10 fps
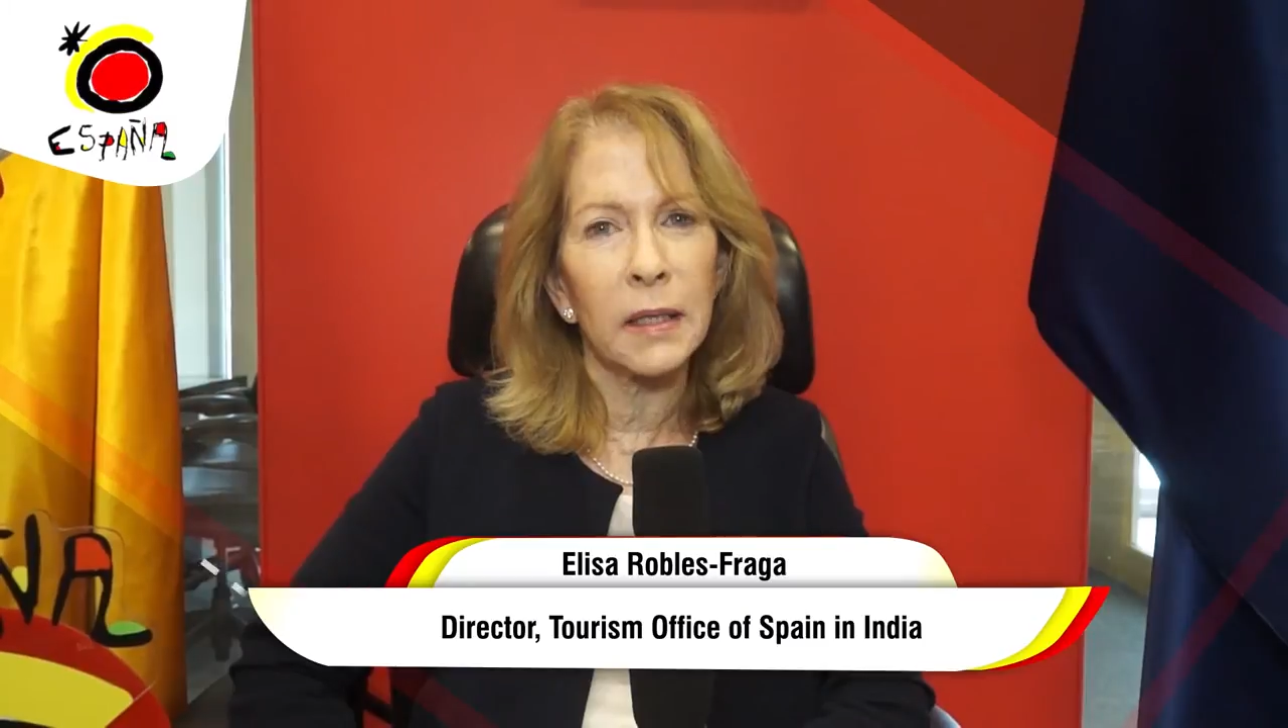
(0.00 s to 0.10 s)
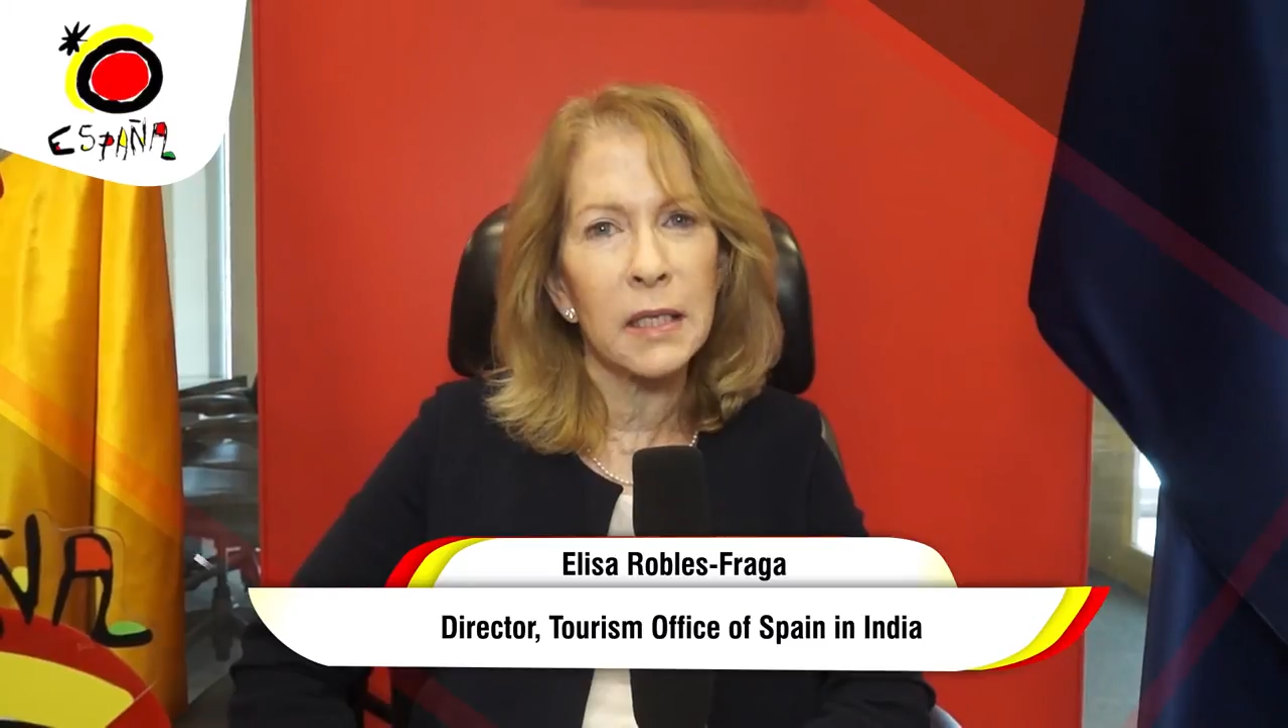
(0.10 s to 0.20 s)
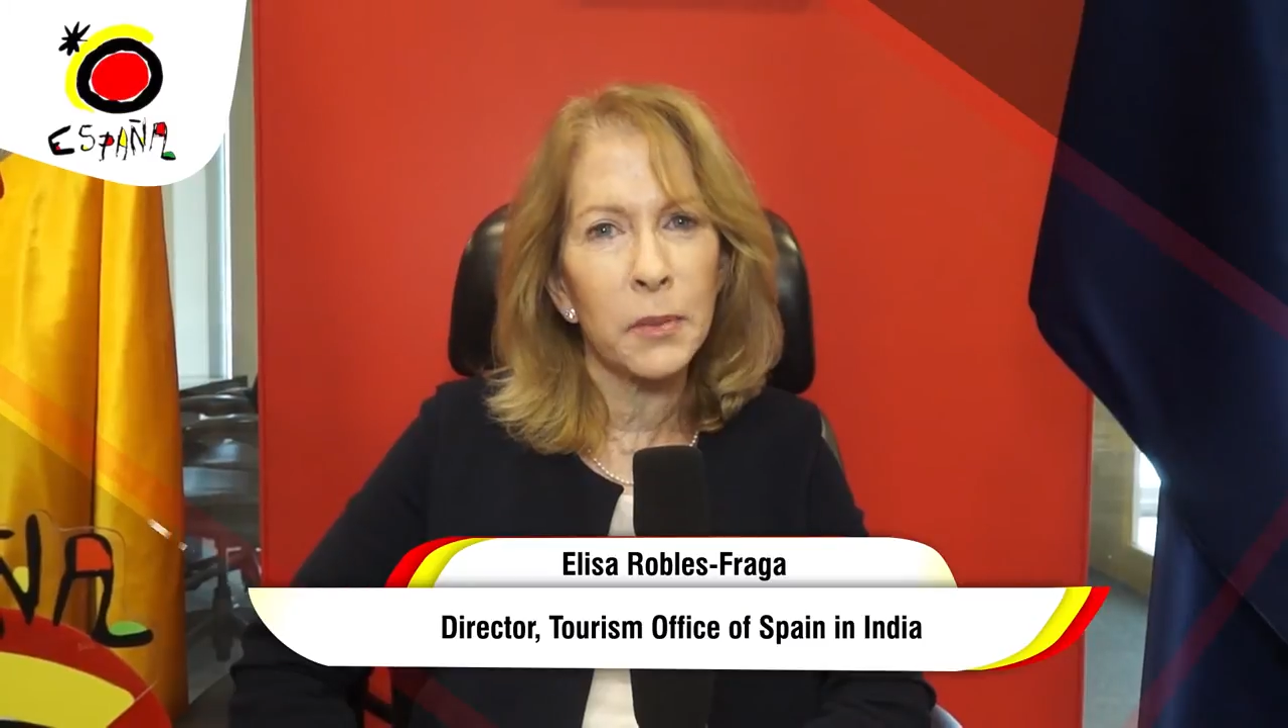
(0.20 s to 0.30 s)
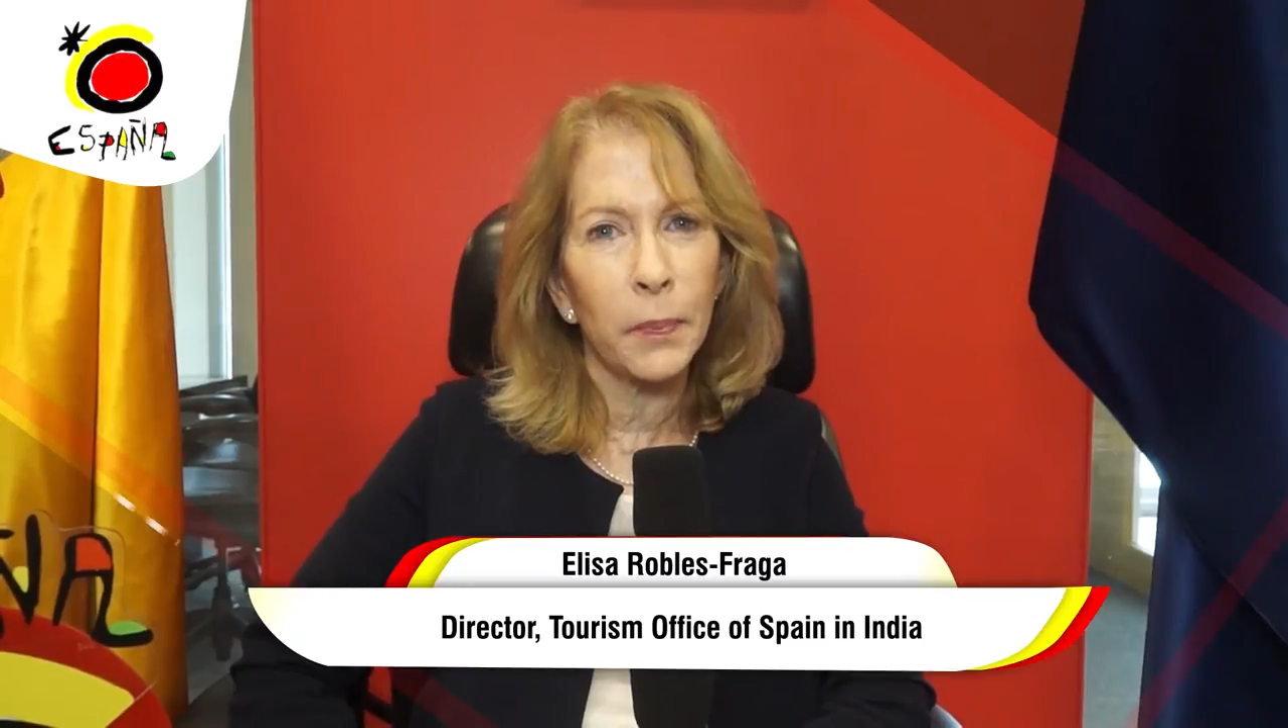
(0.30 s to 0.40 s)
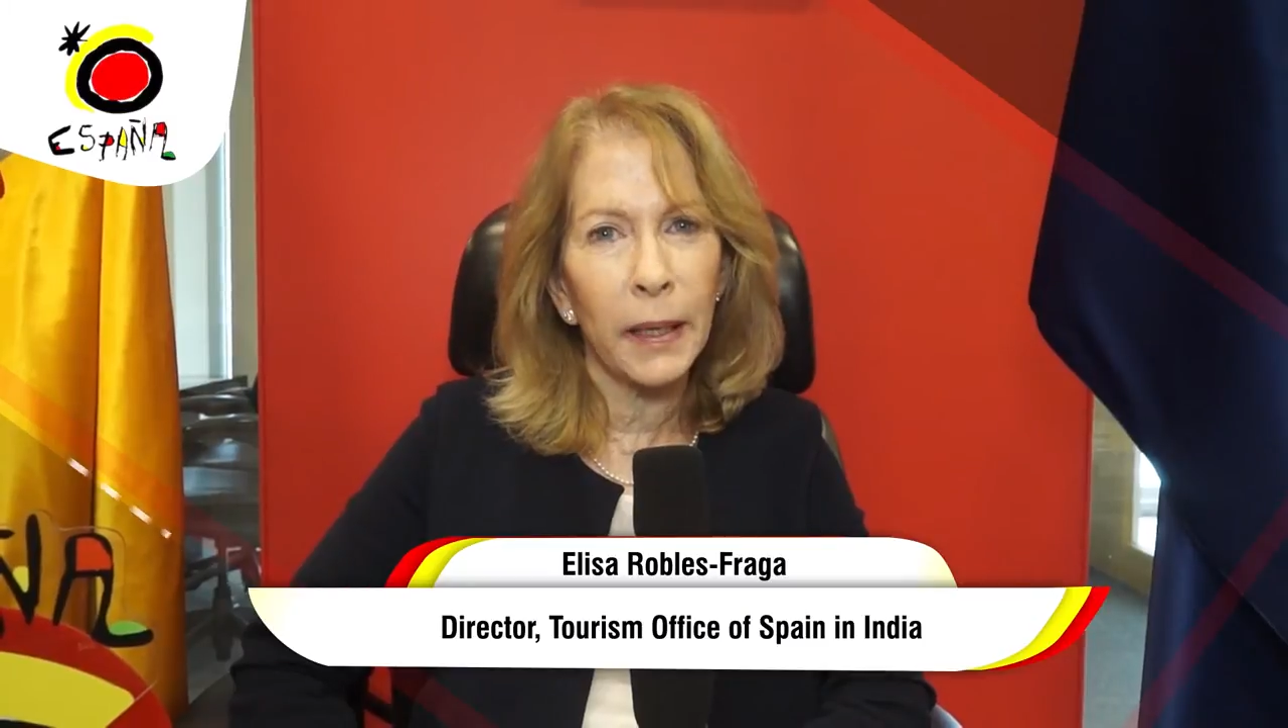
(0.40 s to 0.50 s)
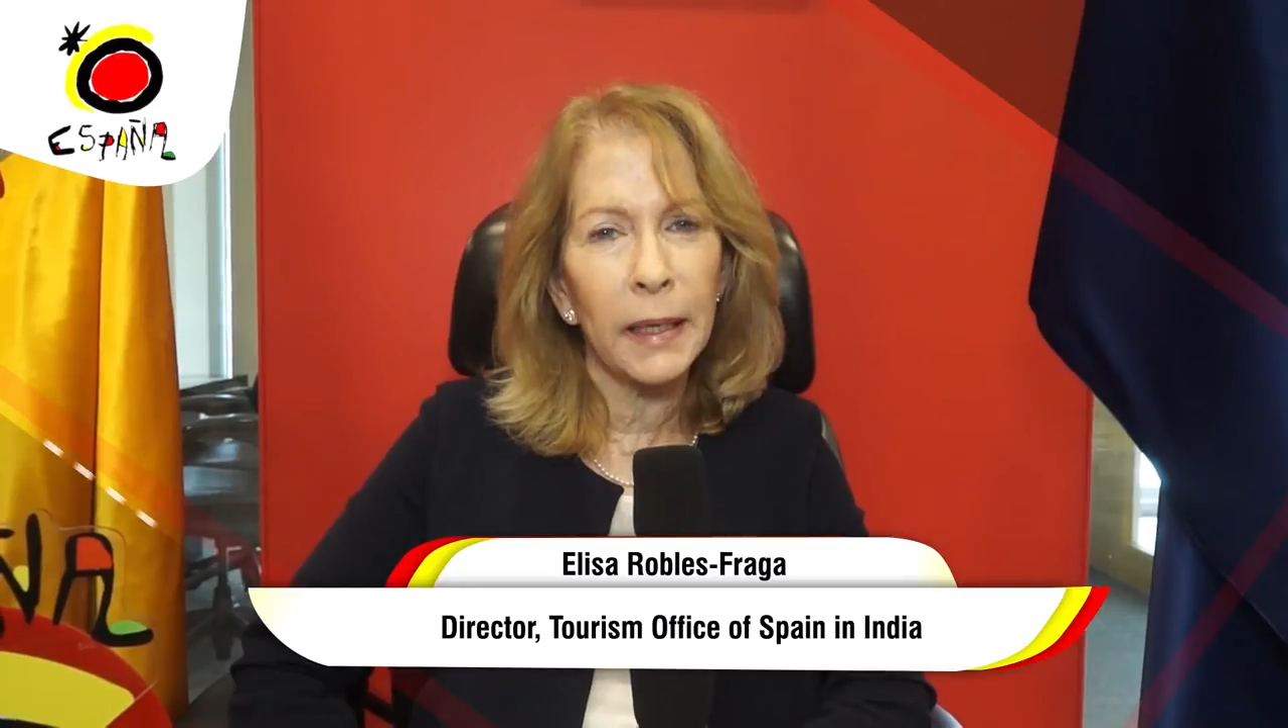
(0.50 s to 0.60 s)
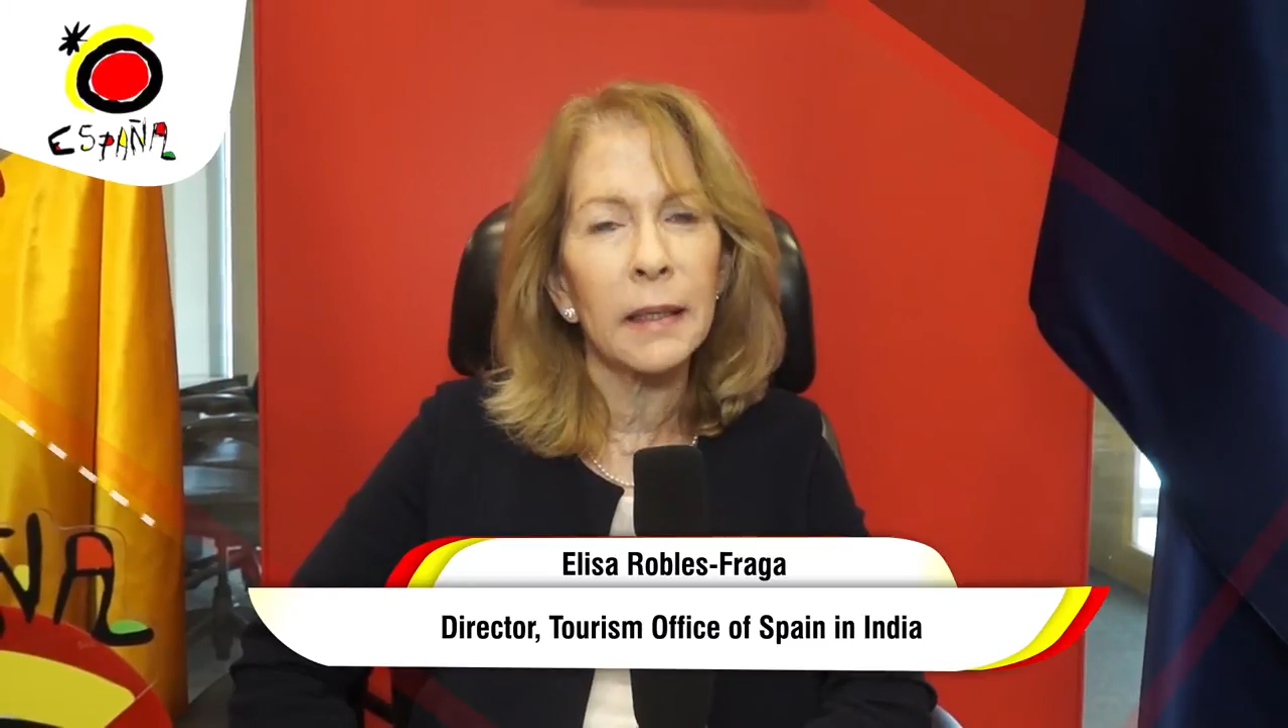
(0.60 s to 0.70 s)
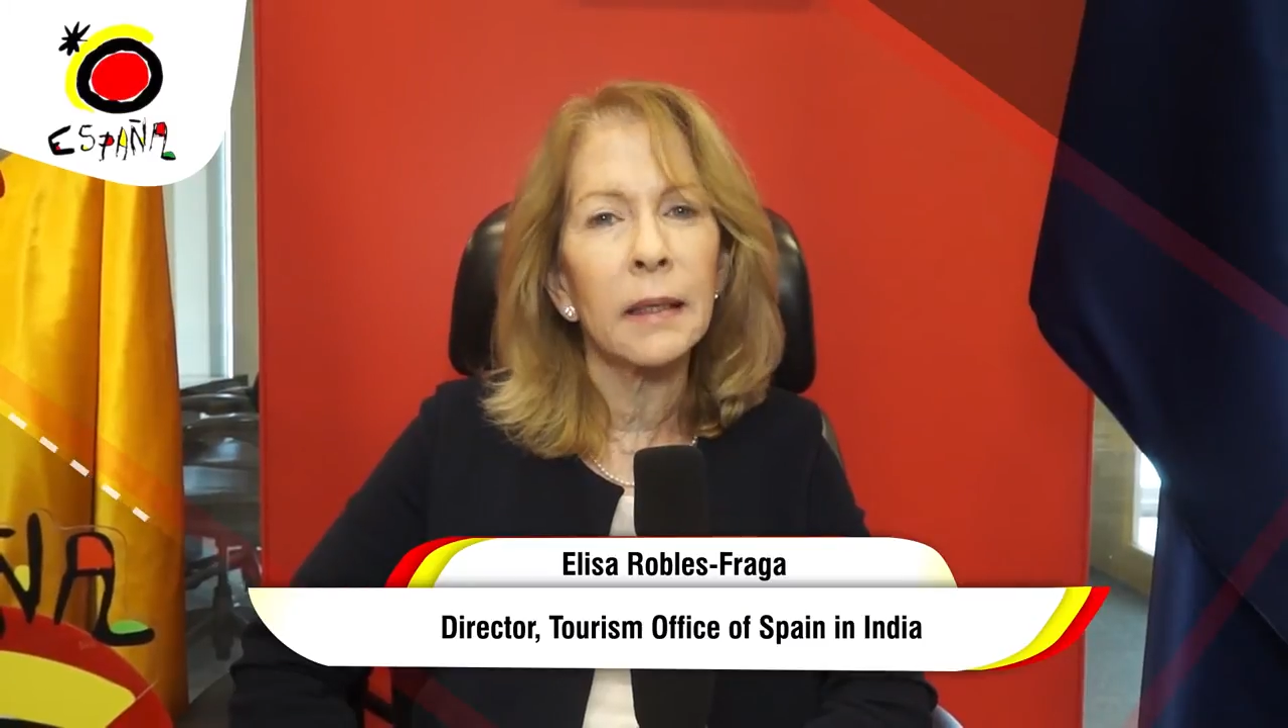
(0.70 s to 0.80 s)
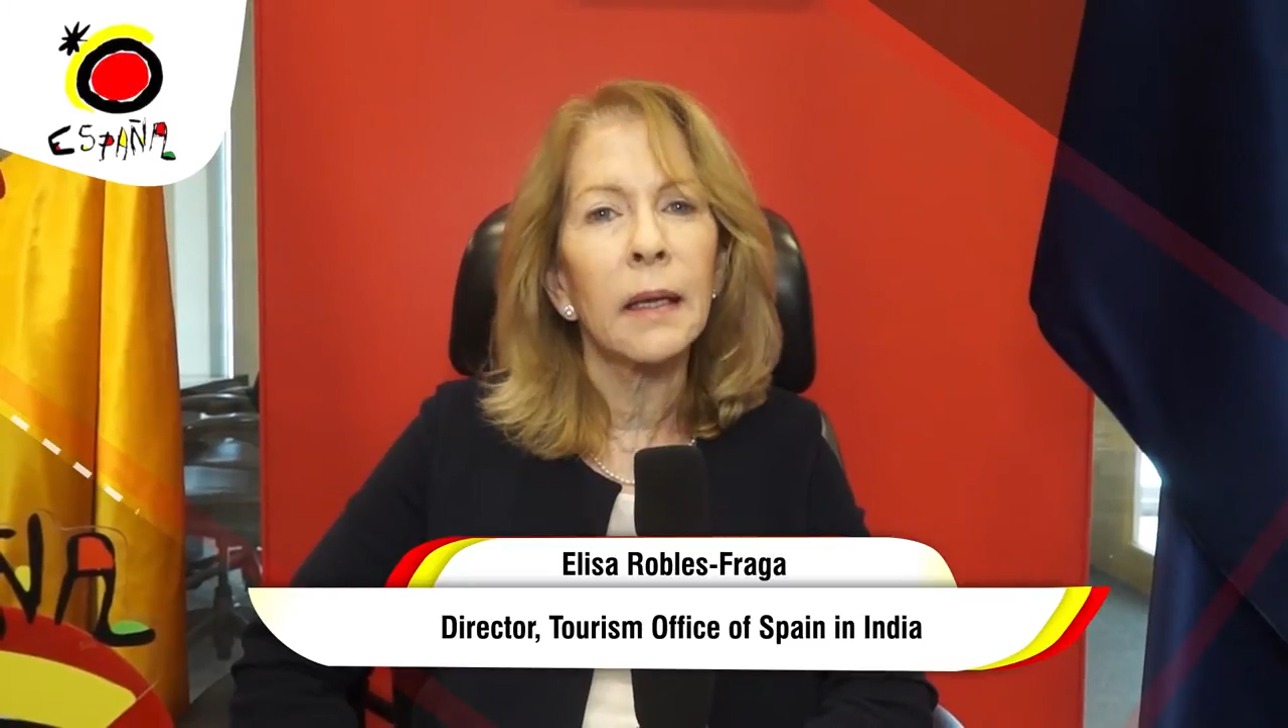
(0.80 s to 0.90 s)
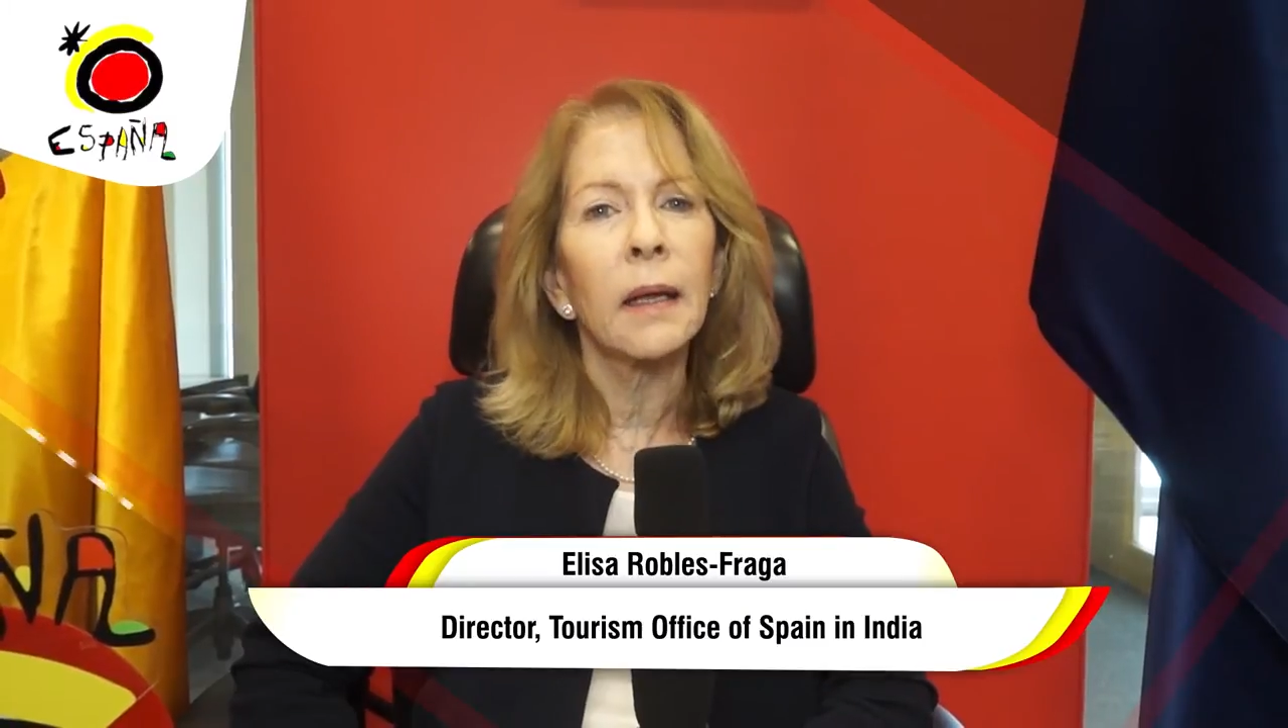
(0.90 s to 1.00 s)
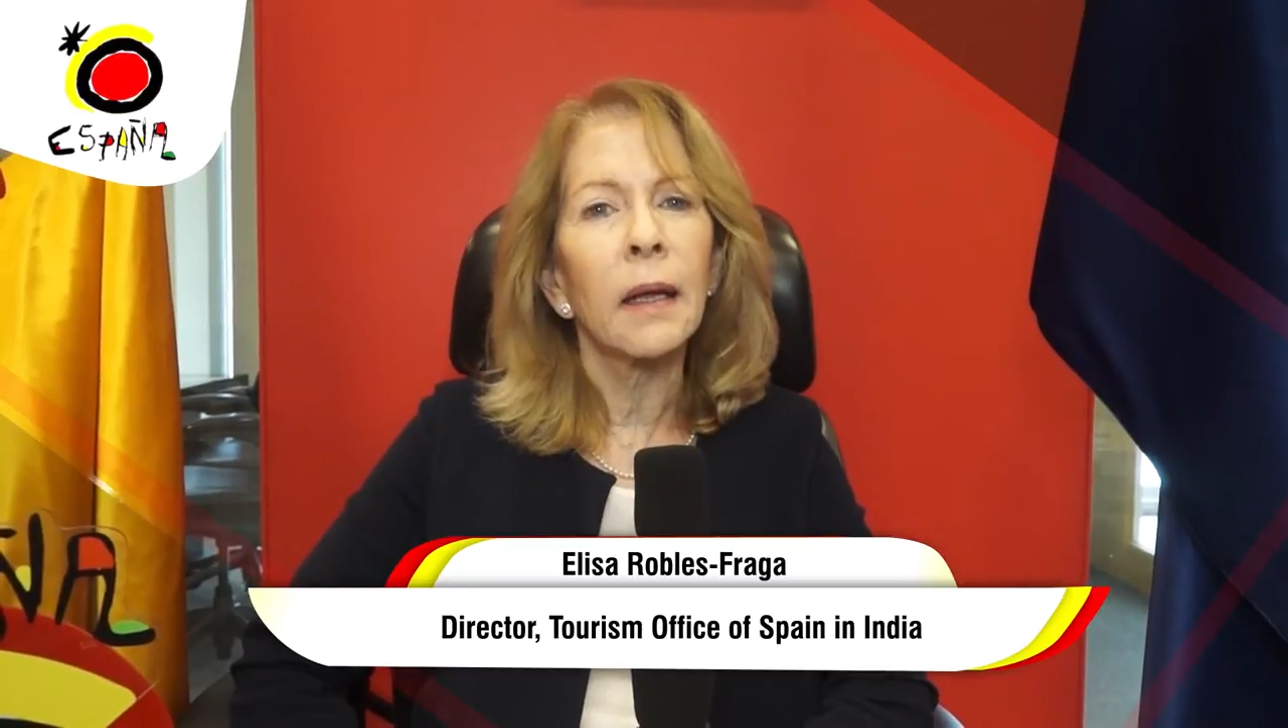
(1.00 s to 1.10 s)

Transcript: Spain,